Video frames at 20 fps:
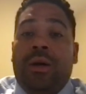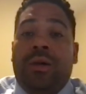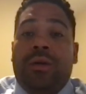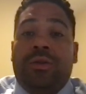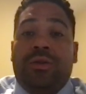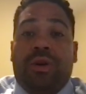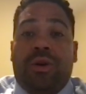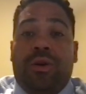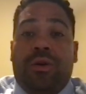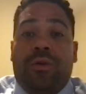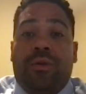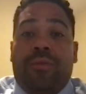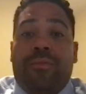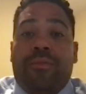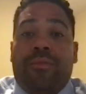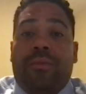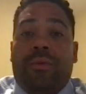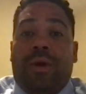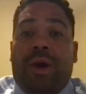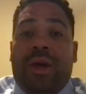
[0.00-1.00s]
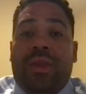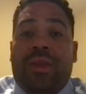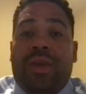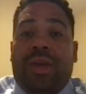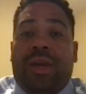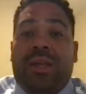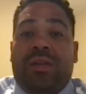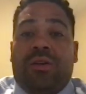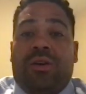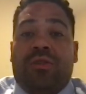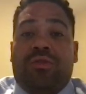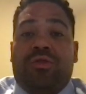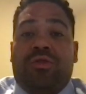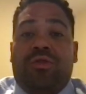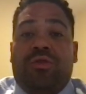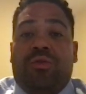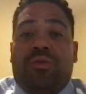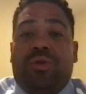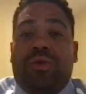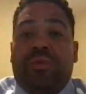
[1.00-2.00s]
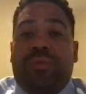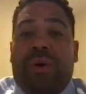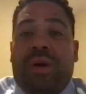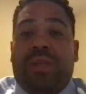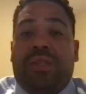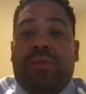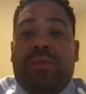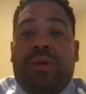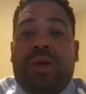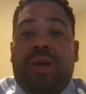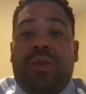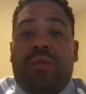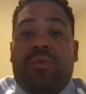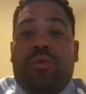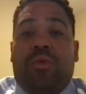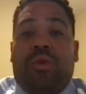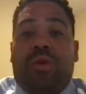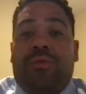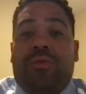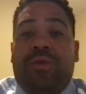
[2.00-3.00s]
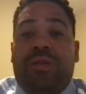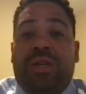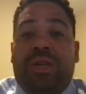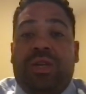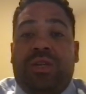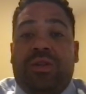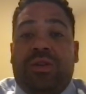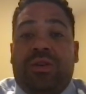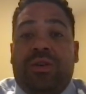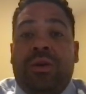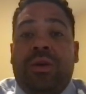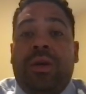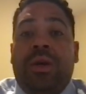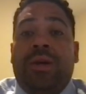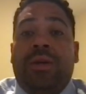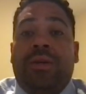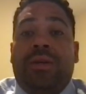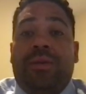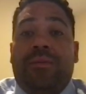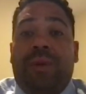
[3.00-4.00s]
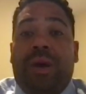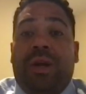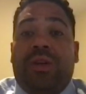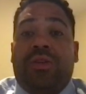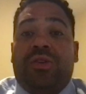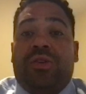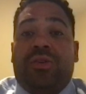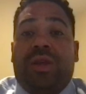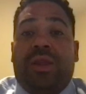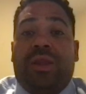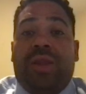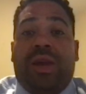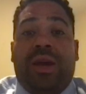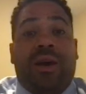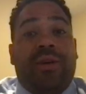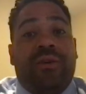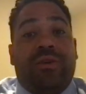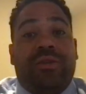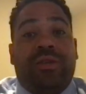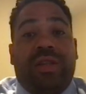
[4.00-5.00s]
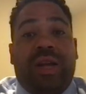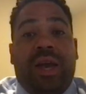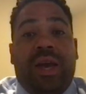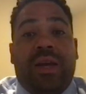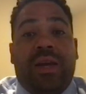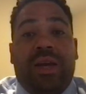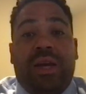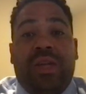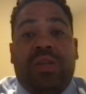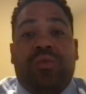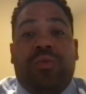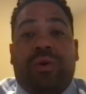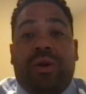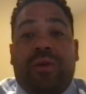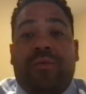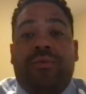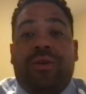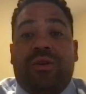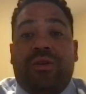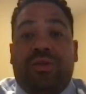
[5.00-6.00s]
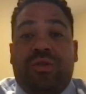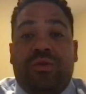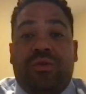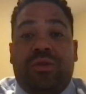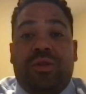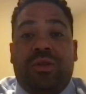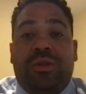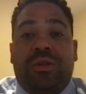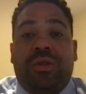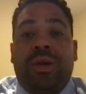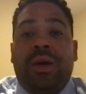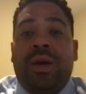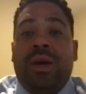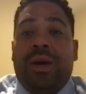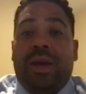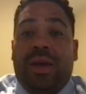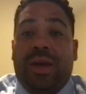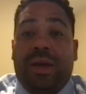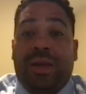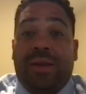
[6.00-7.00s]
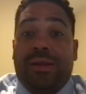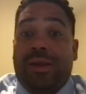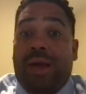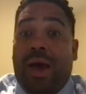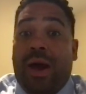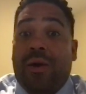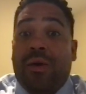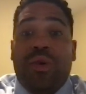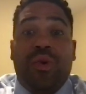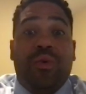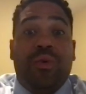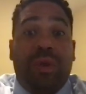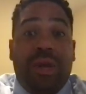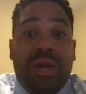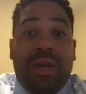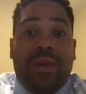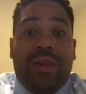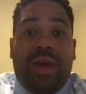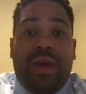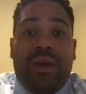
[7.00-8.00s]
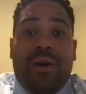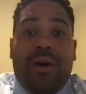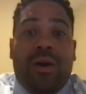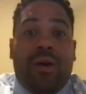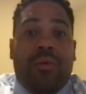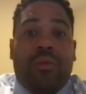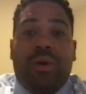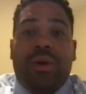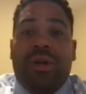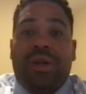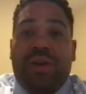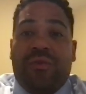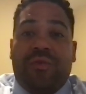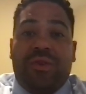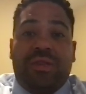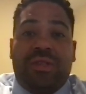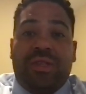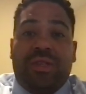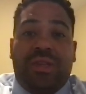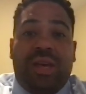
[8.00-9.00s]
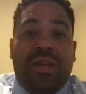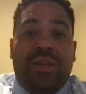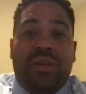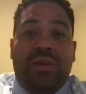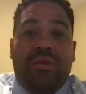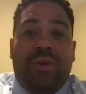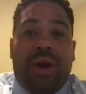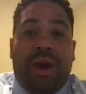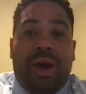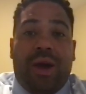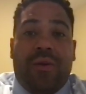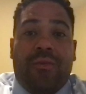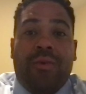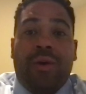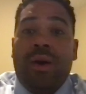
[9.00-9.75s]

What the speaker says: So I think it's also the responsibility and the role of a teacher to make sure that they understand each one of their students and how unique they are, what differences they do have.